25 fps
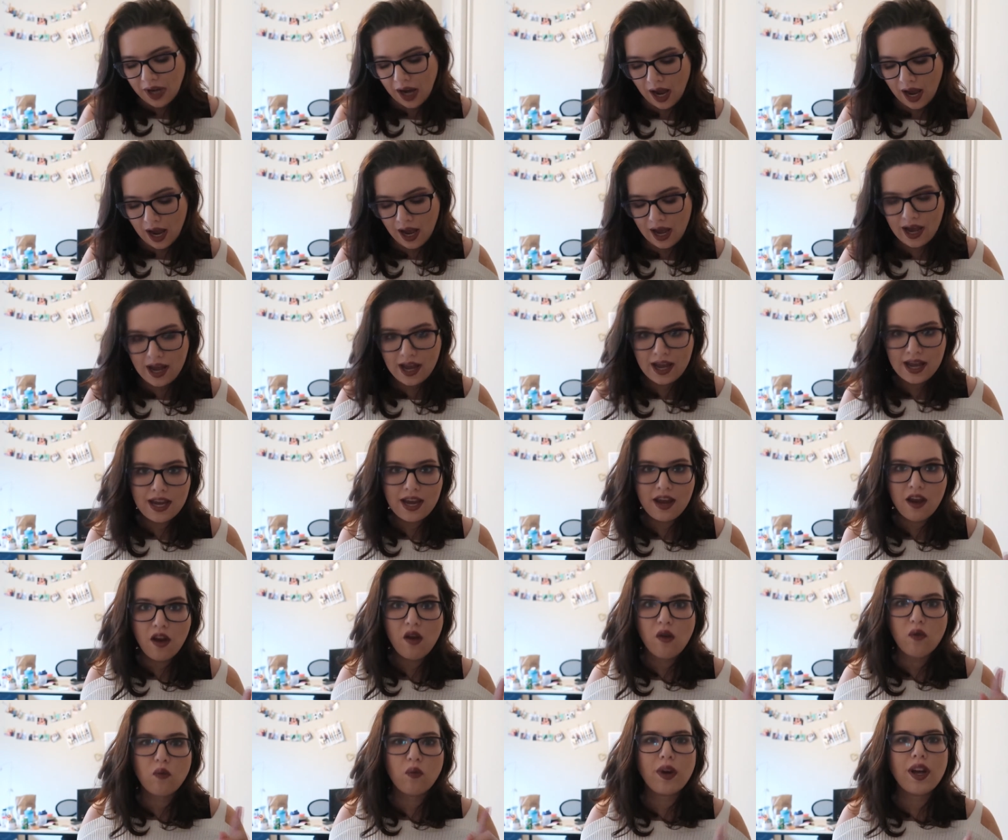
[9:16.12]

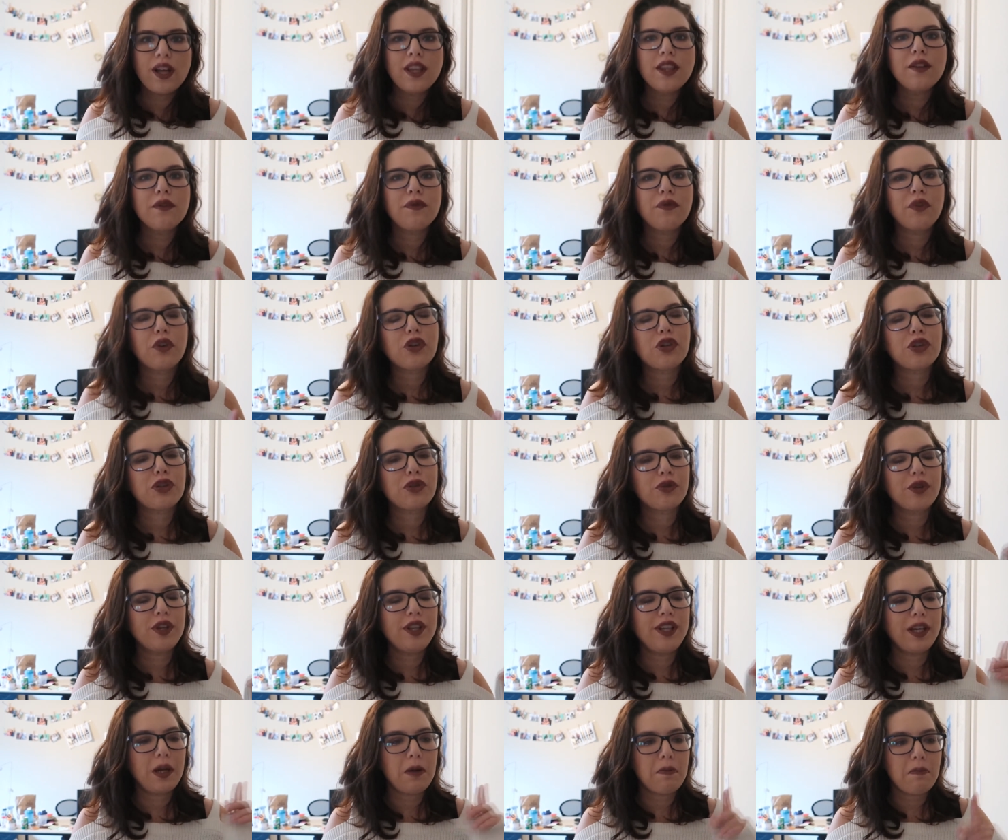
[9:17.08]
I read the first
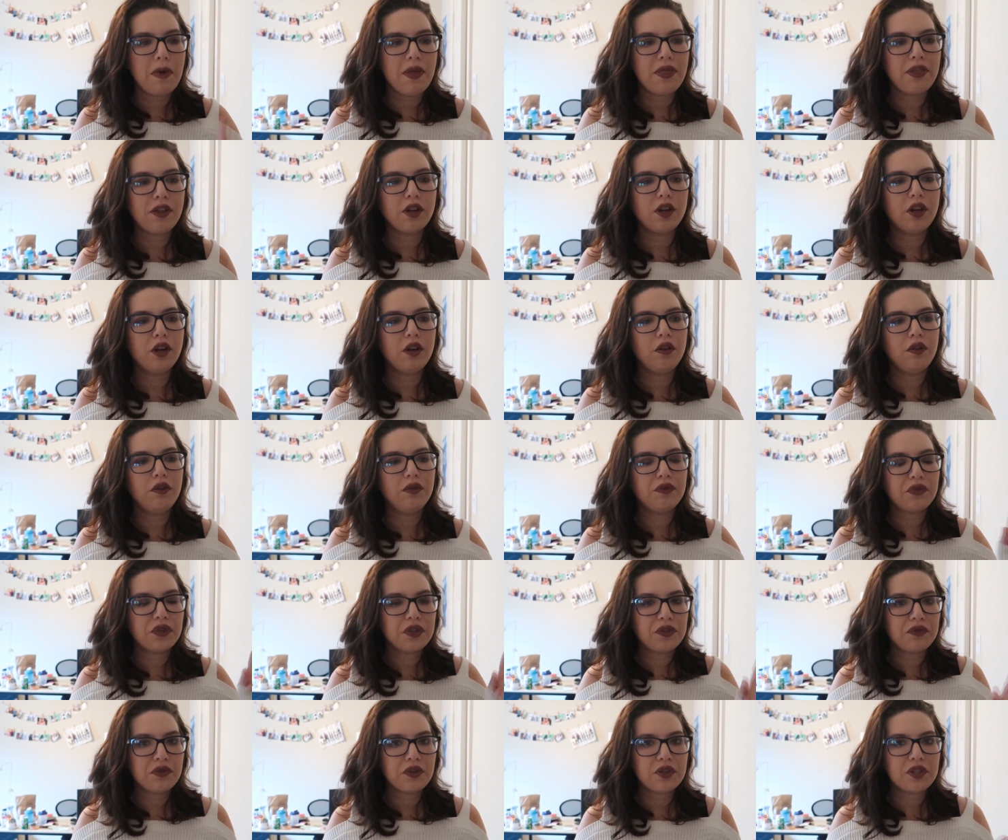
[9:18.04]
3 like a month ago
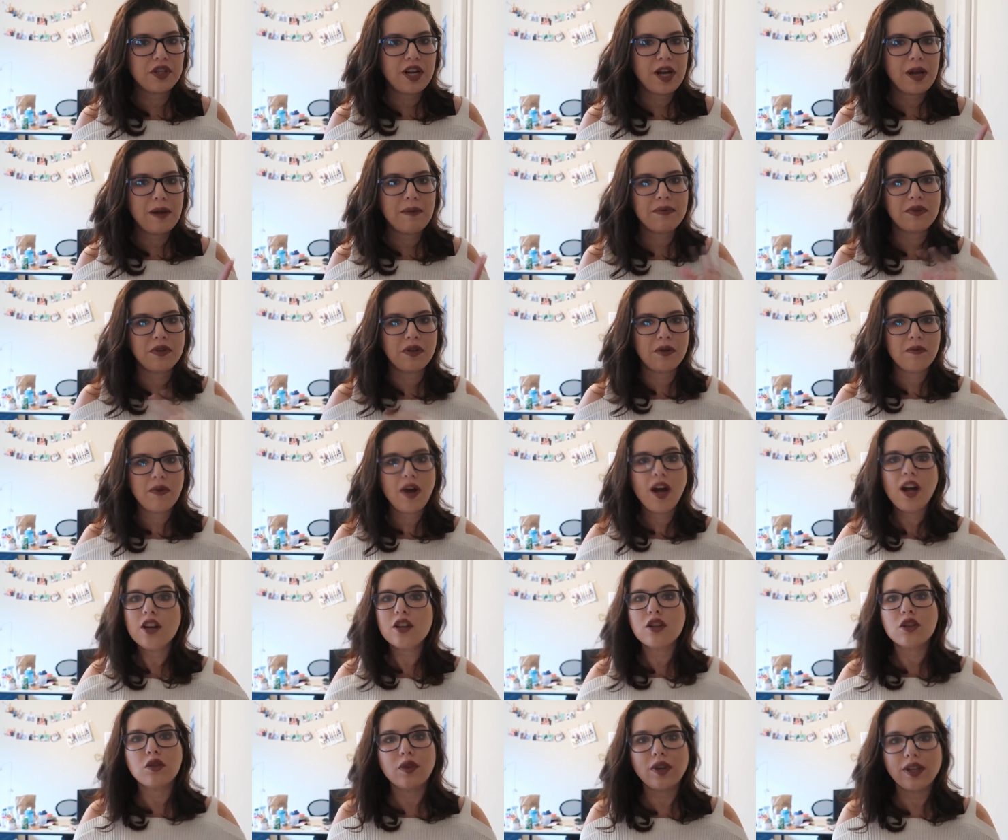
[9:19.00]
for the first time, so I'm
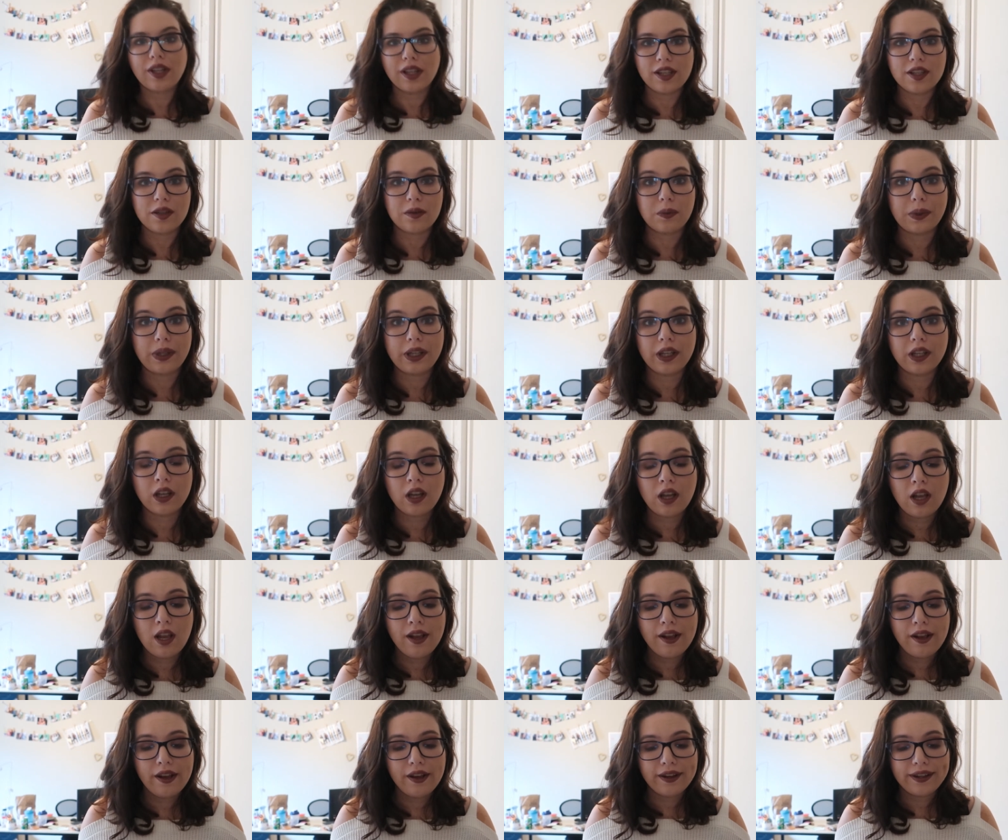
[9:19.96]
not doing this week
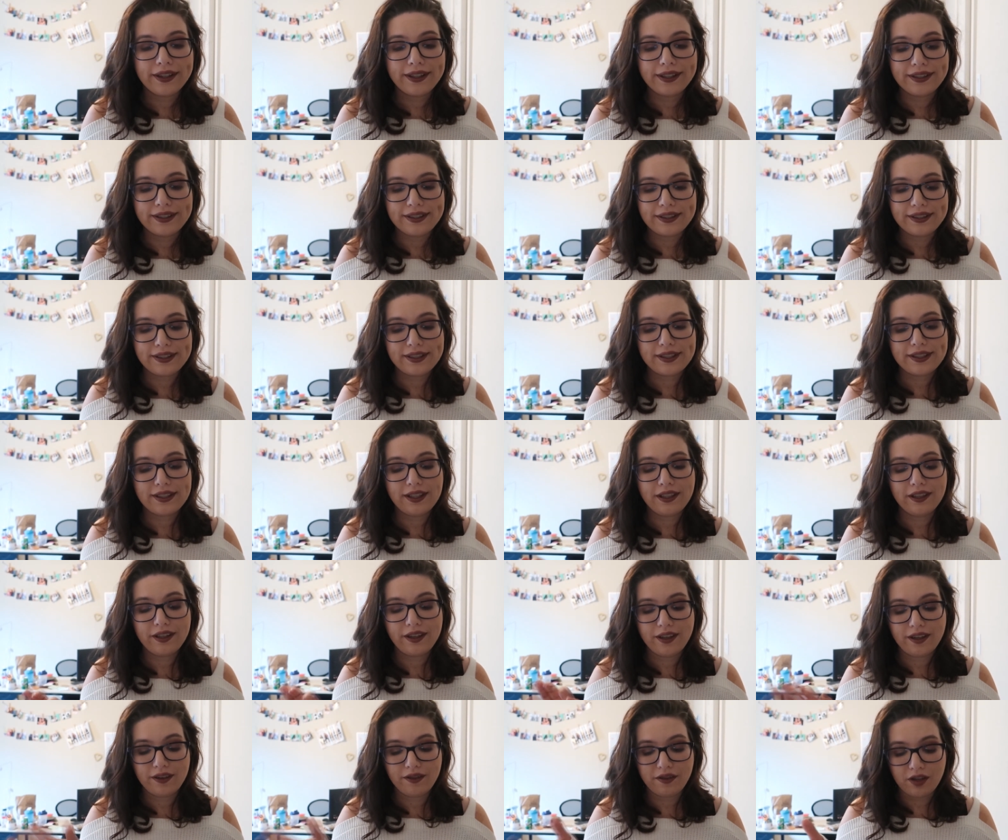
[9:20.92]
because
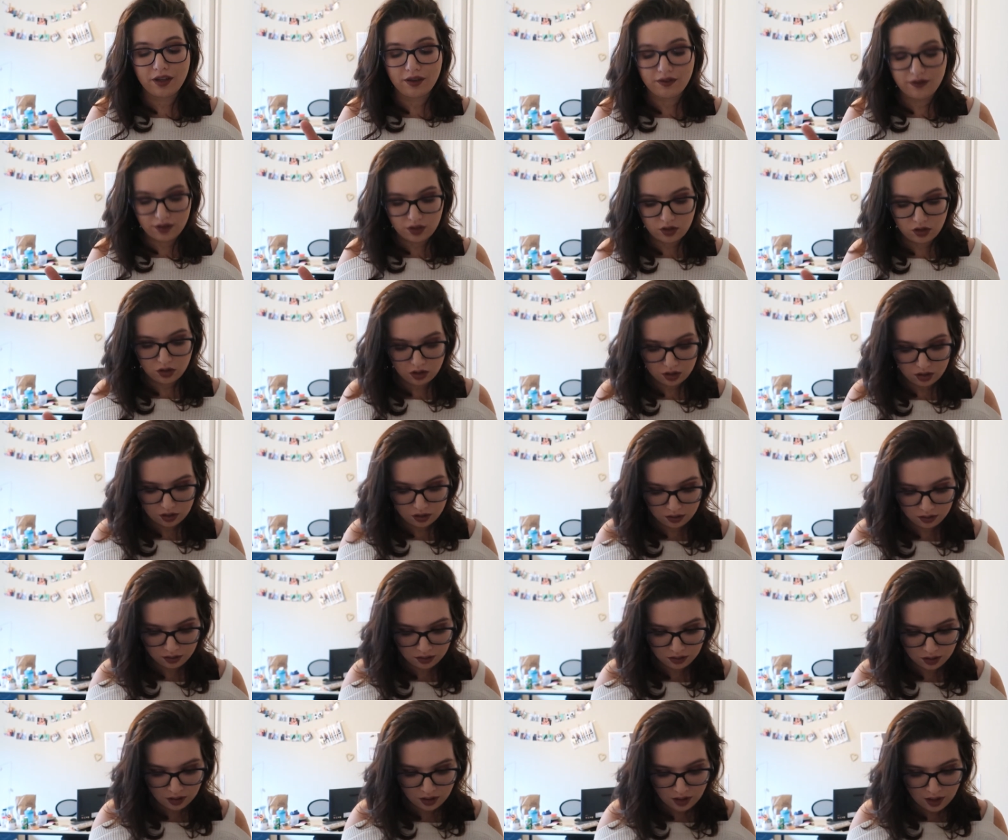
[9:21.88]
I've already finished it.
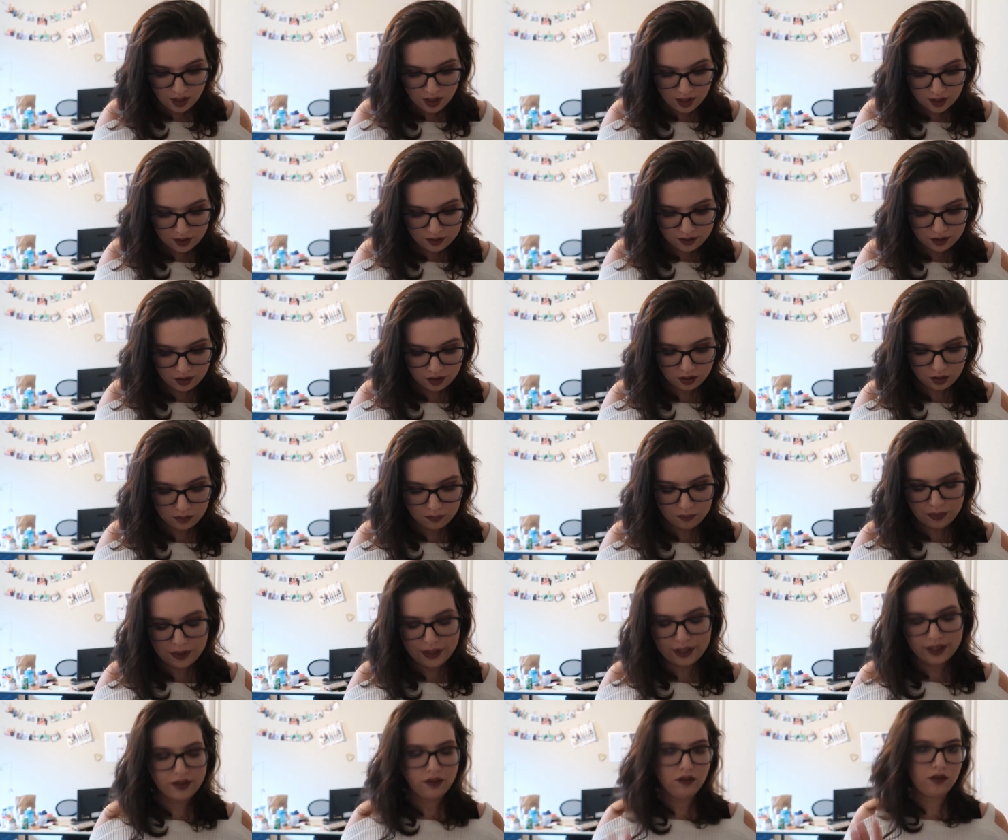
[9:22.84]
So,
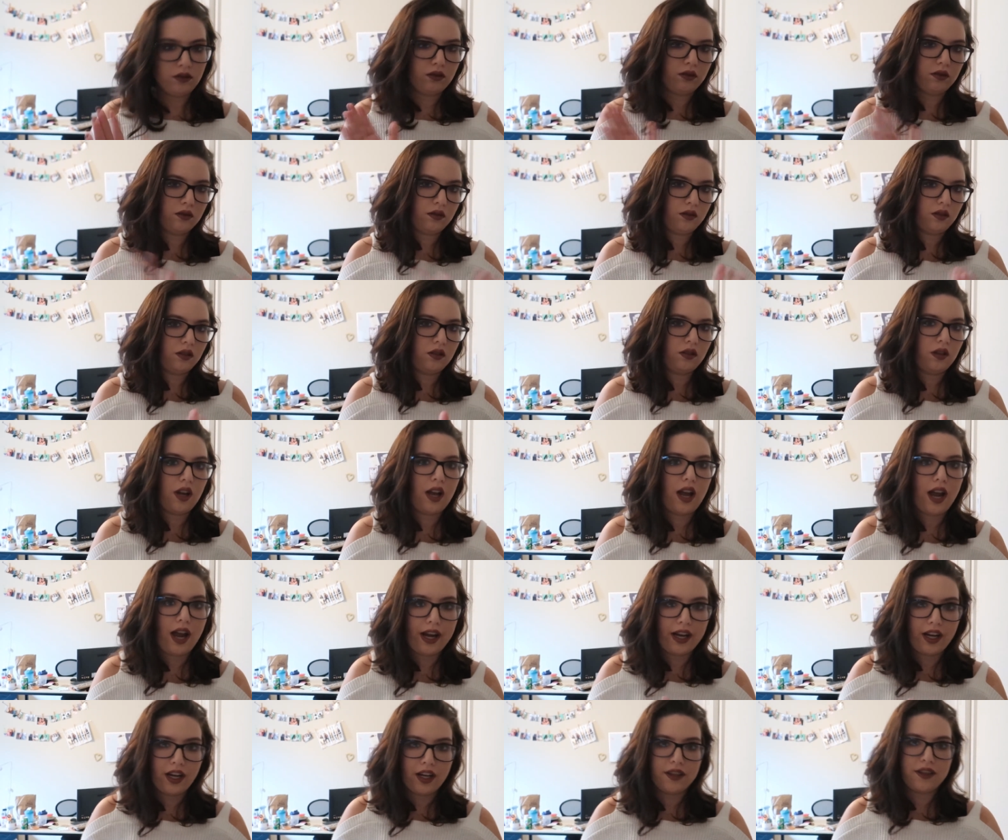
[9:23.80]
but
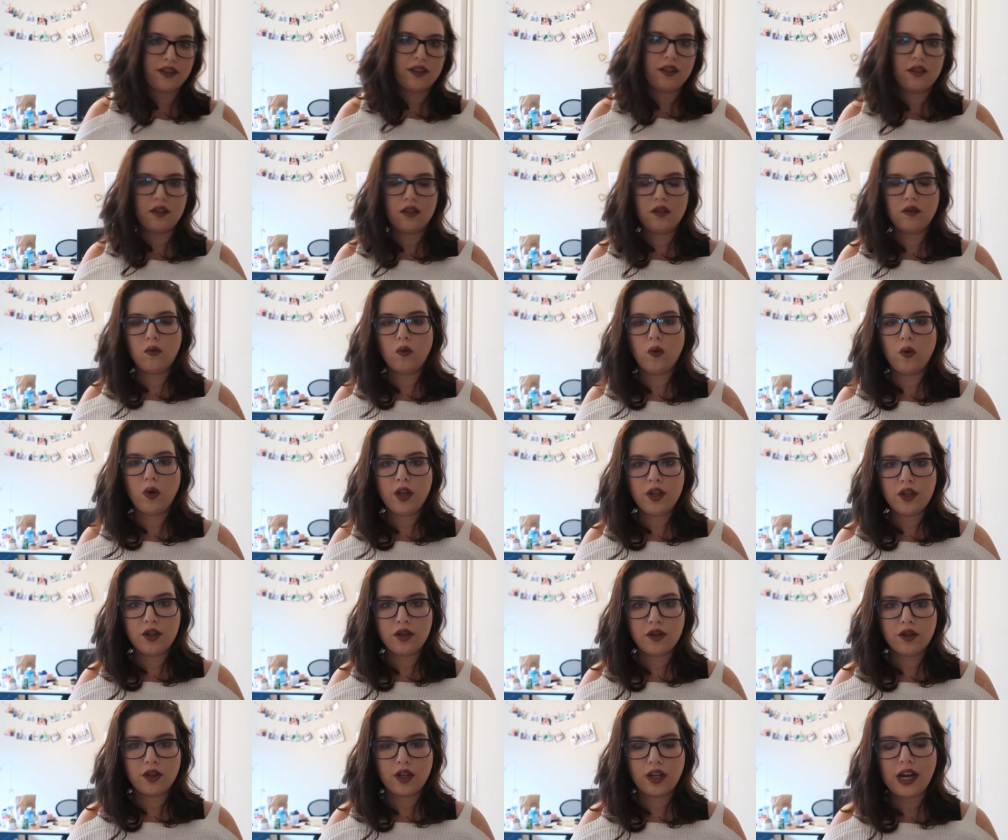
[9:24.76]
I got
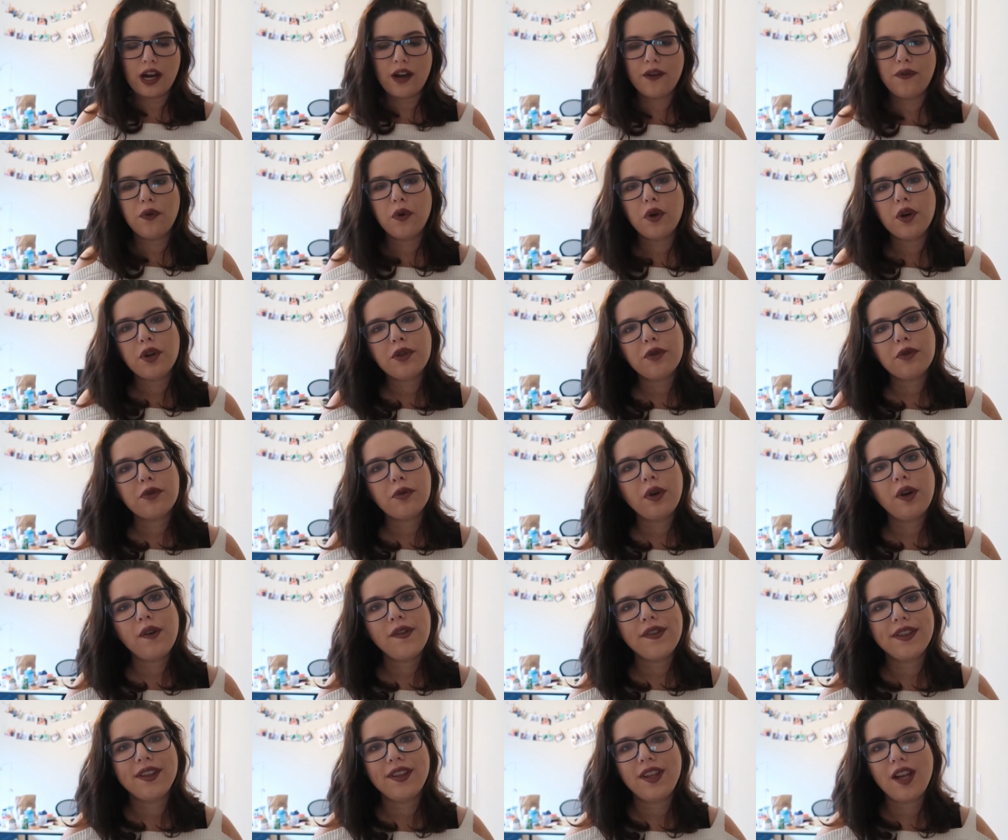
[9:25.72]
4 through
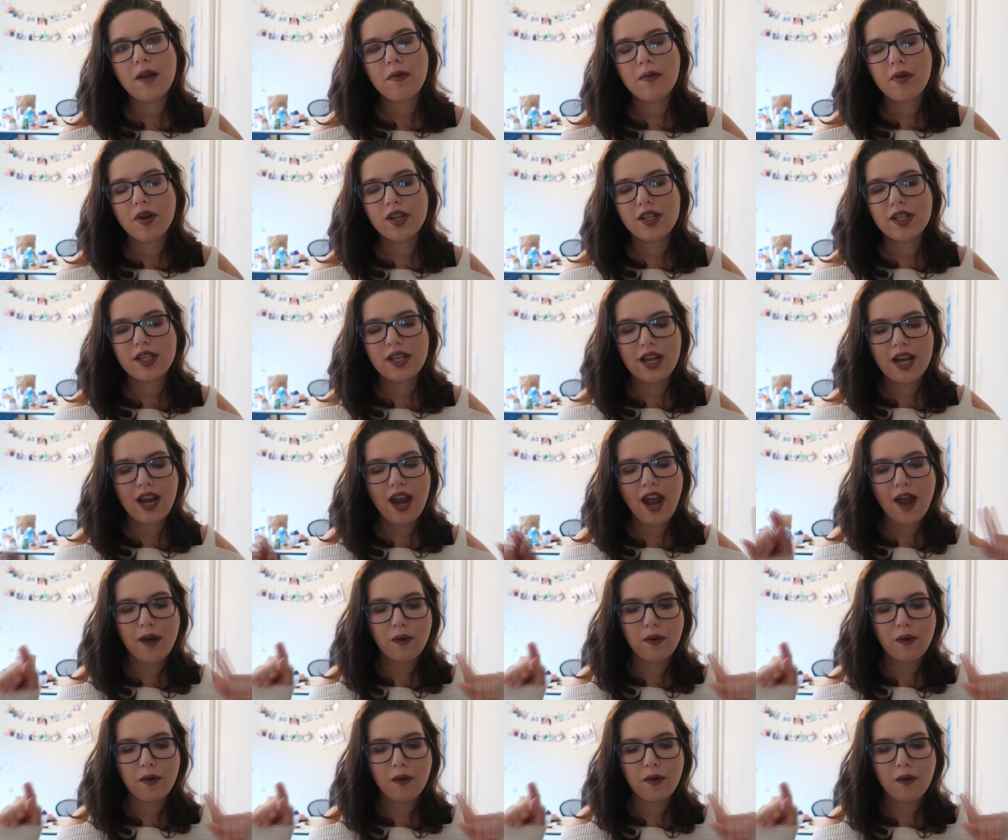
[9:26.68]
12 at the library today.